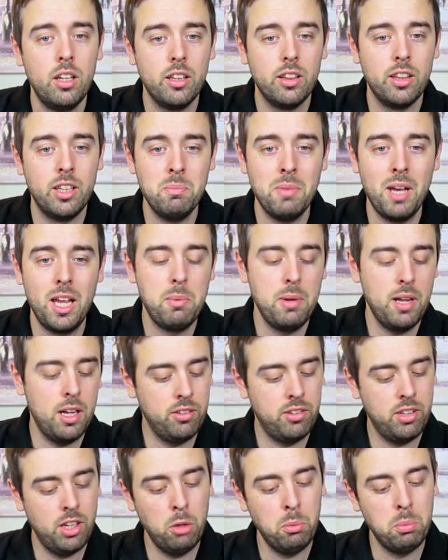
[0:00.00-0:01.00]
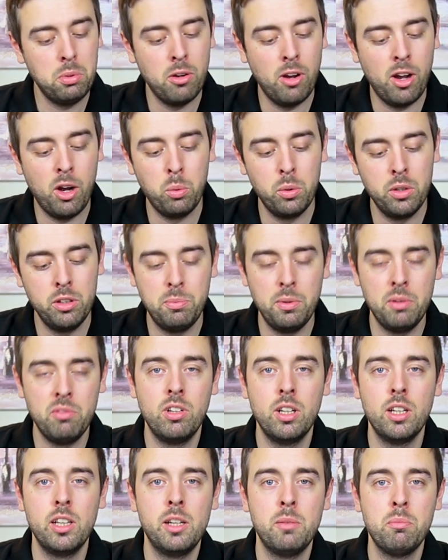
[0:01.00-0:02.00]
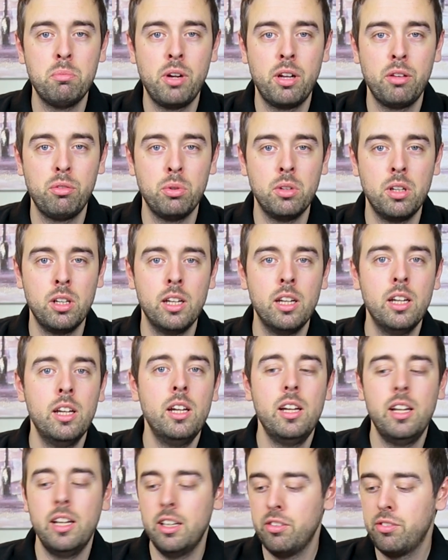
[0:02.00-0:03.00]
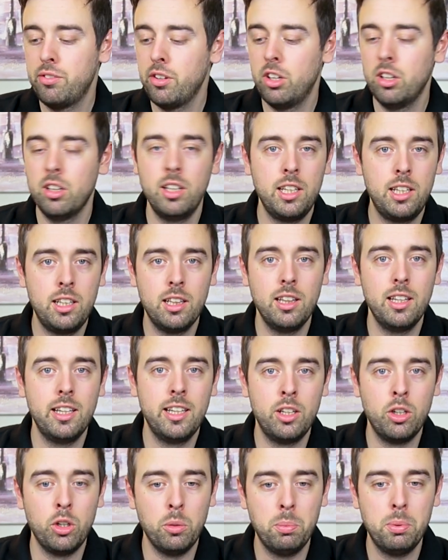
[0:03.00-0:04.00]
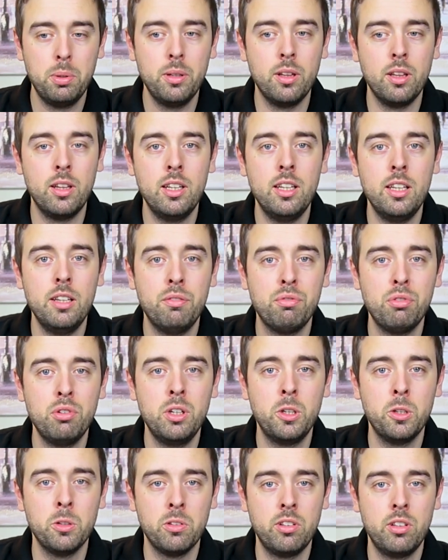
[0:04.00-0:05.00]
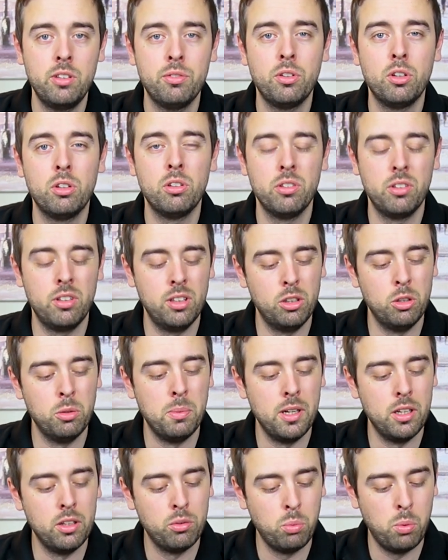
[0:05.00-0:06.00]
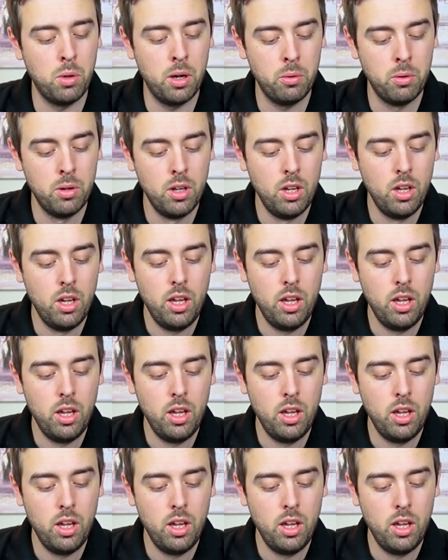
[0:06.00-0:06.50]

They may be able to help you out. We've been really impressed with it. It's certainly cleared up the frequency for us a little bit as well.